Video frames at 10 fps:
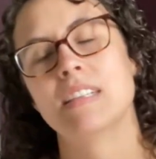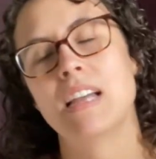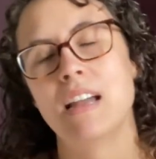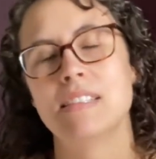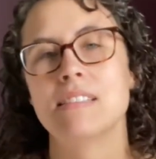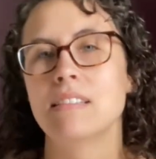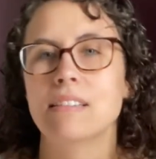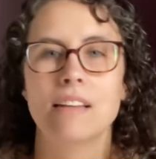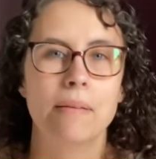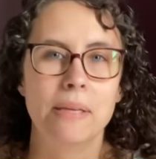It's
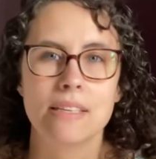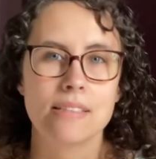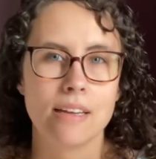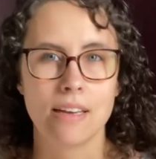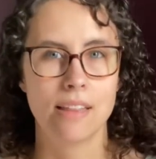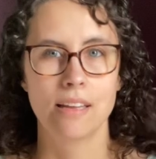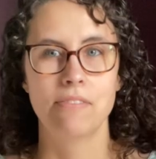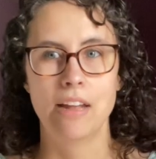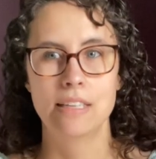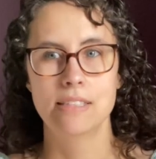not anything
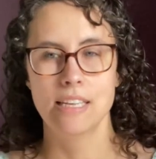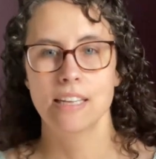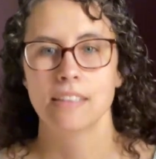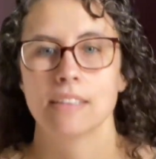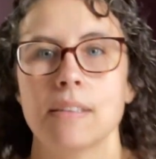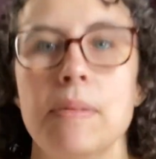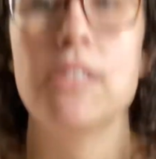fancy. Let me